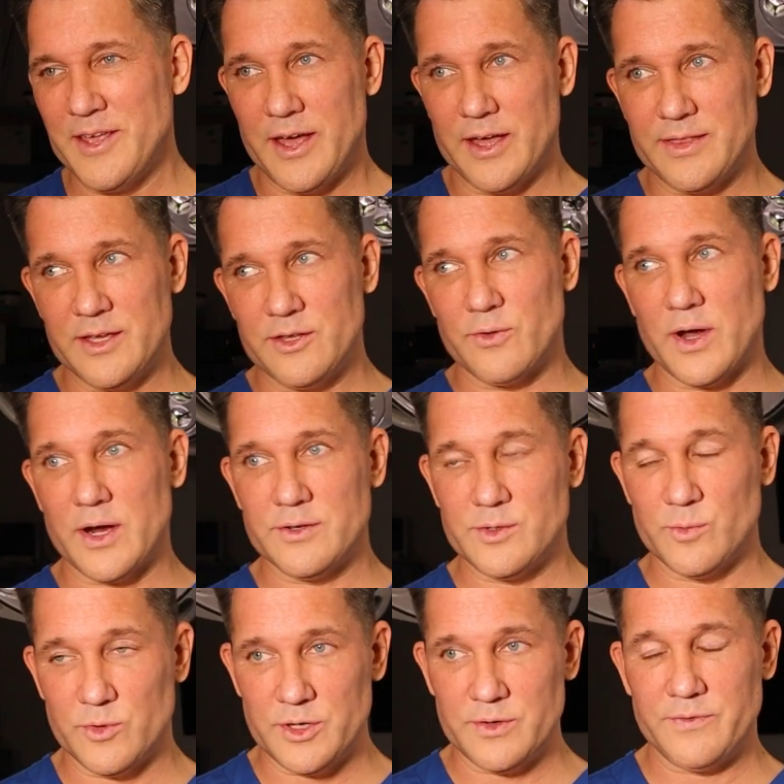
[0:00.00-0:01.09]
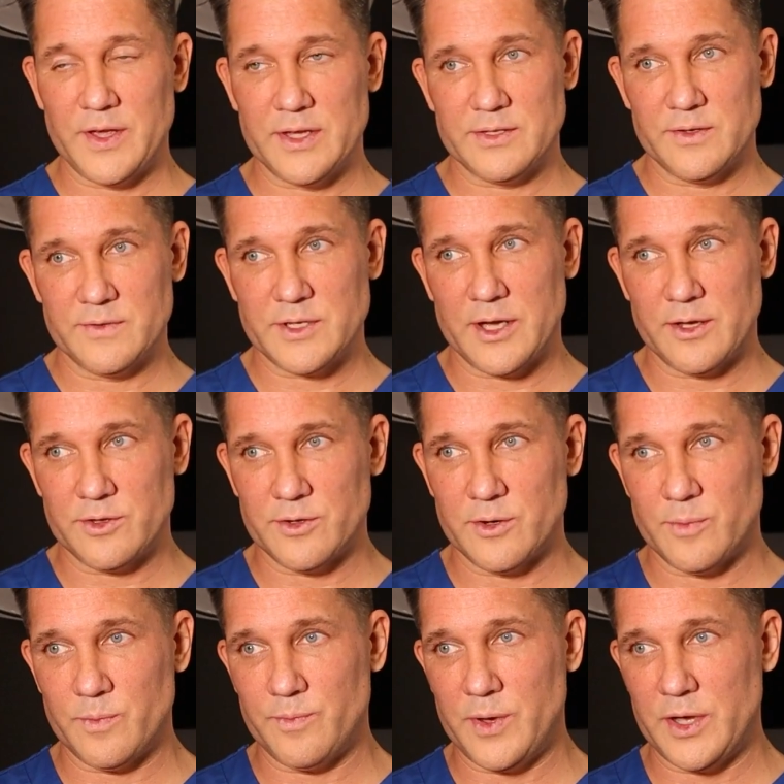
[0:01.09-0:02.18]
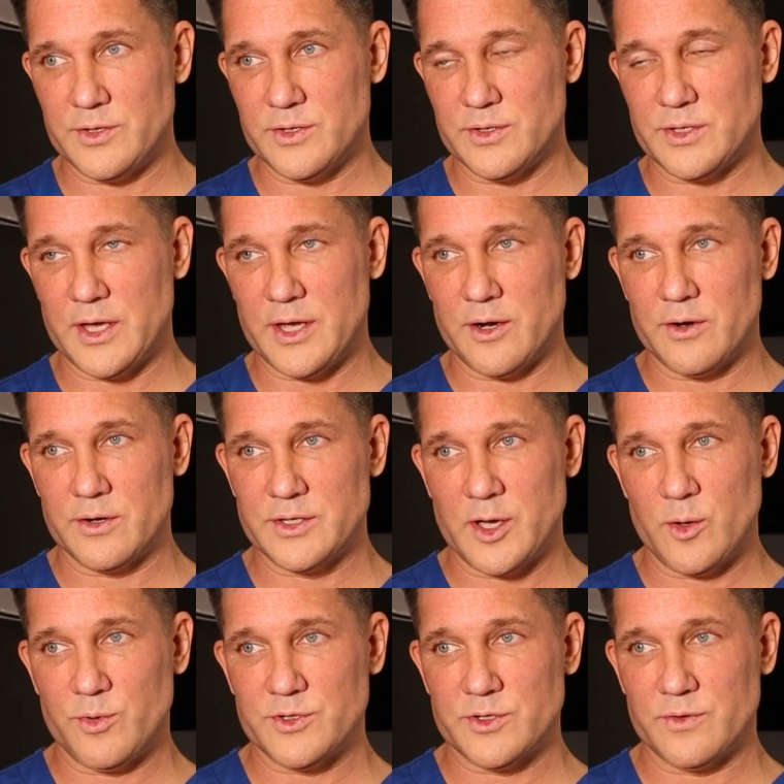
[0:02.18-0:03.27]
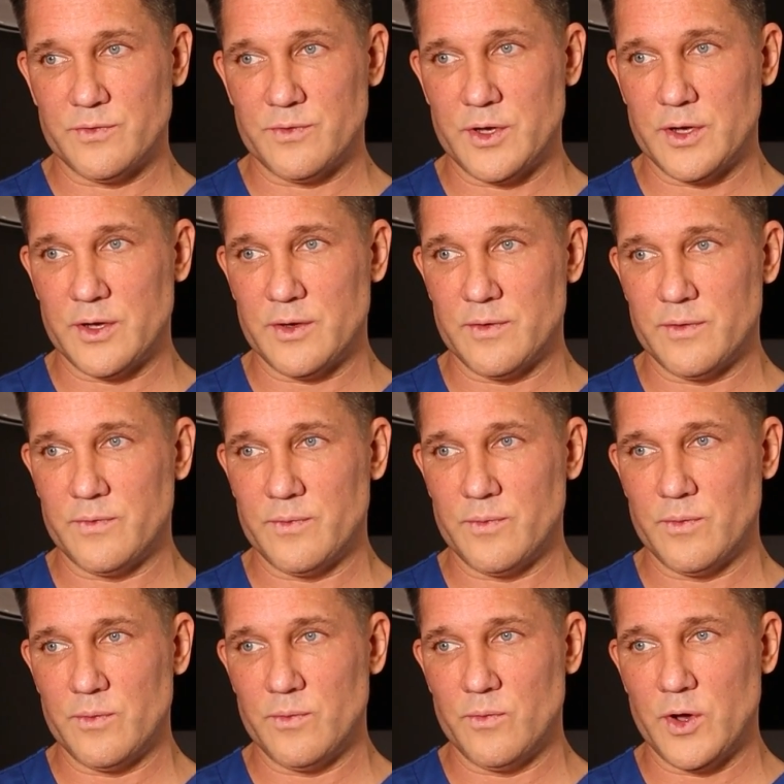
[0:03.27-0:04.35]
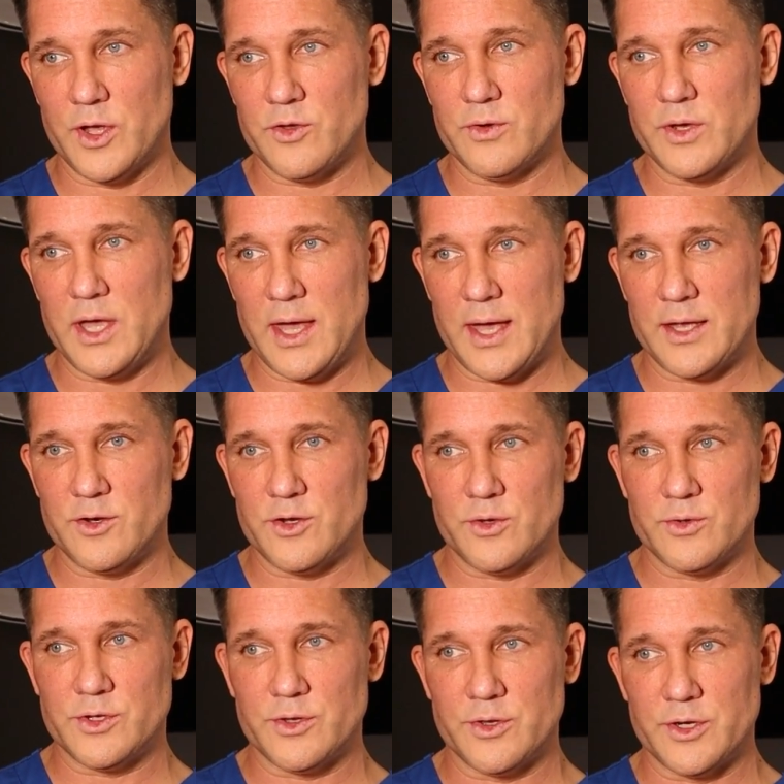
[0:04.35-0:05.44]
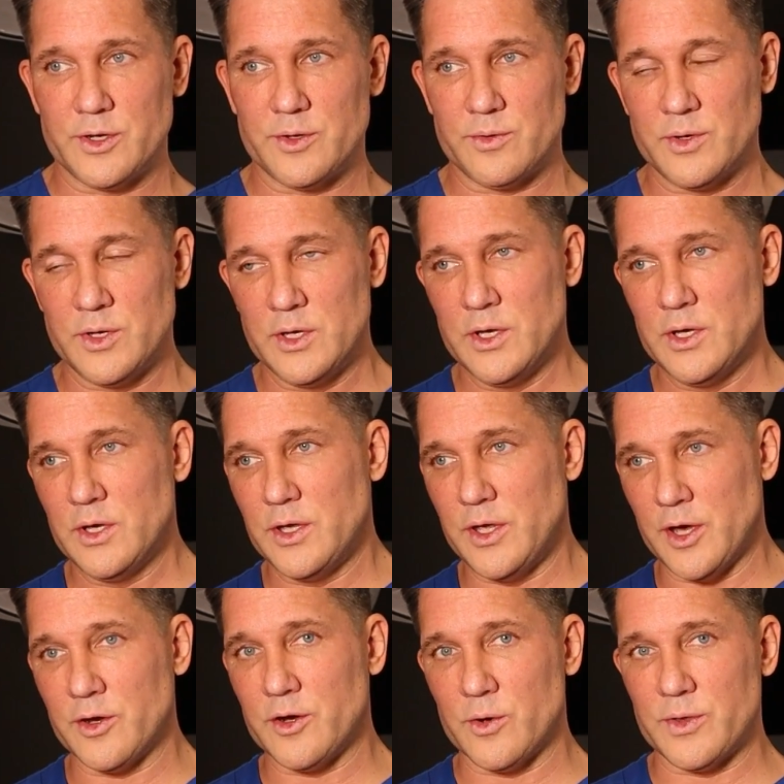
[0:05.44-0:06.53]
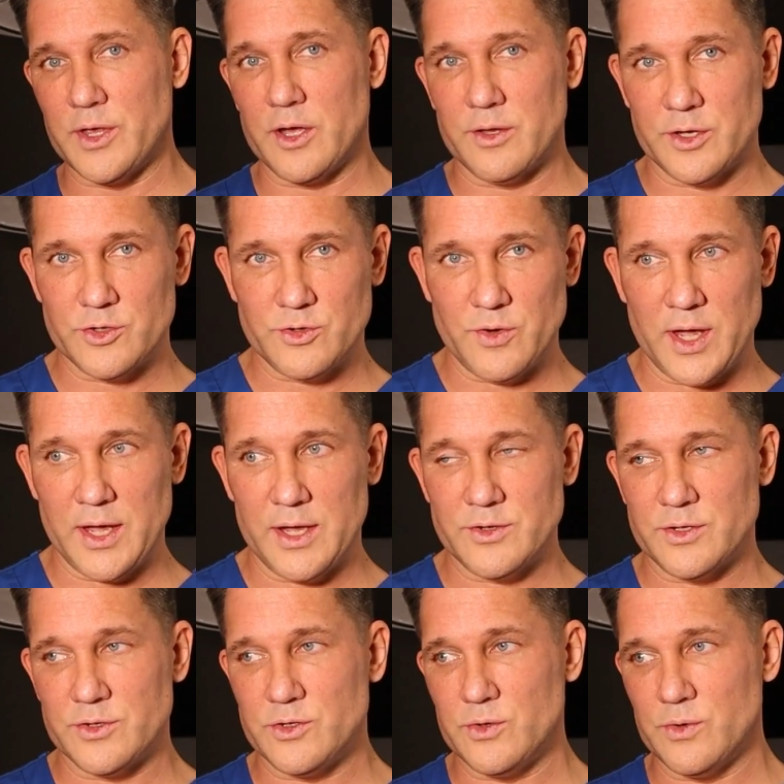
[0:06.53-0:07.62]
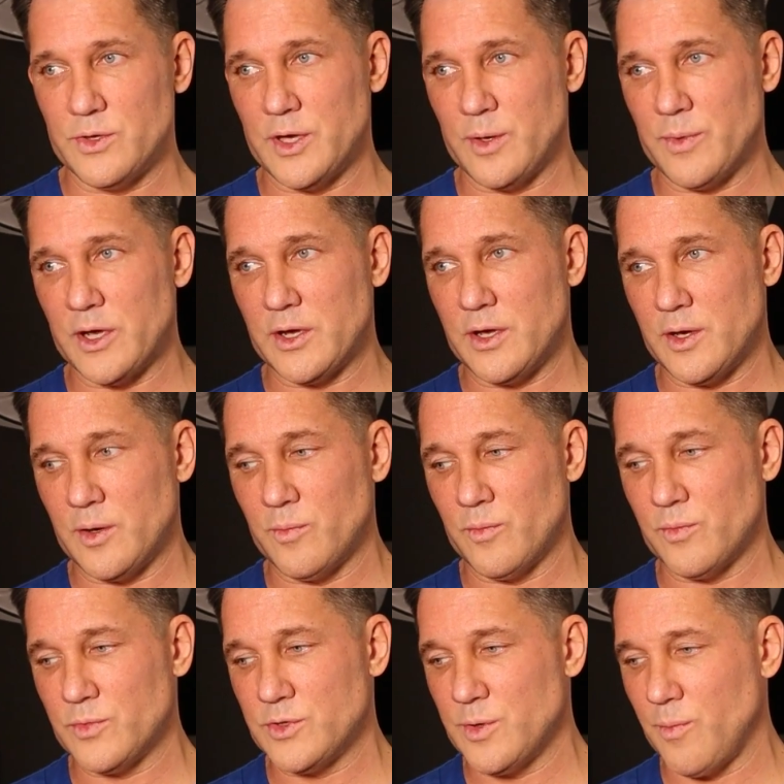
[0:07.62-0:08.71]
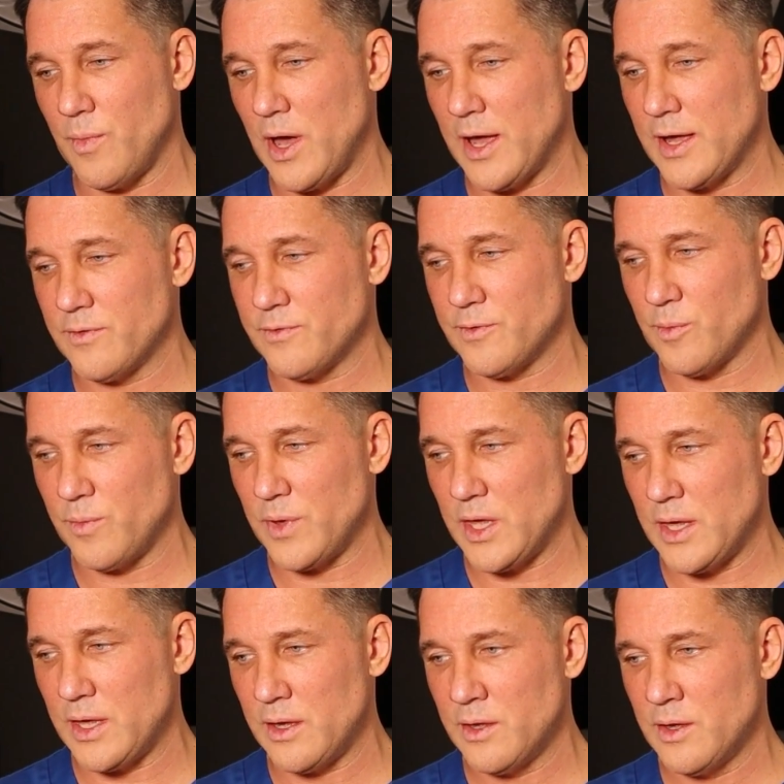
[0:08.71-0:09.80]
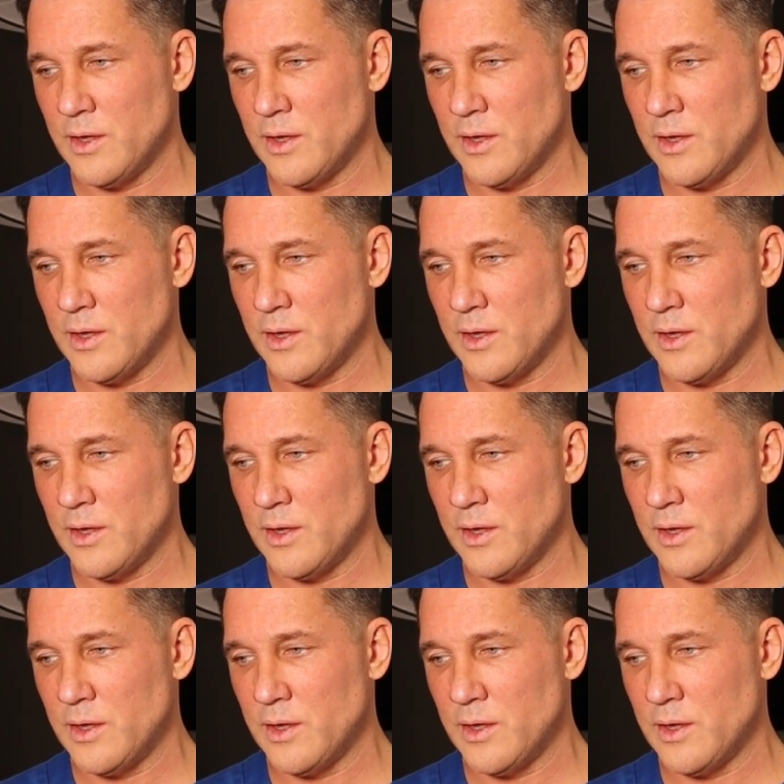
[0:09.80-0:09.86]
I think there are some good facelifts out there, patients that are examples of, of what you can do to look younger without looking strange, and two of them that come to mind for me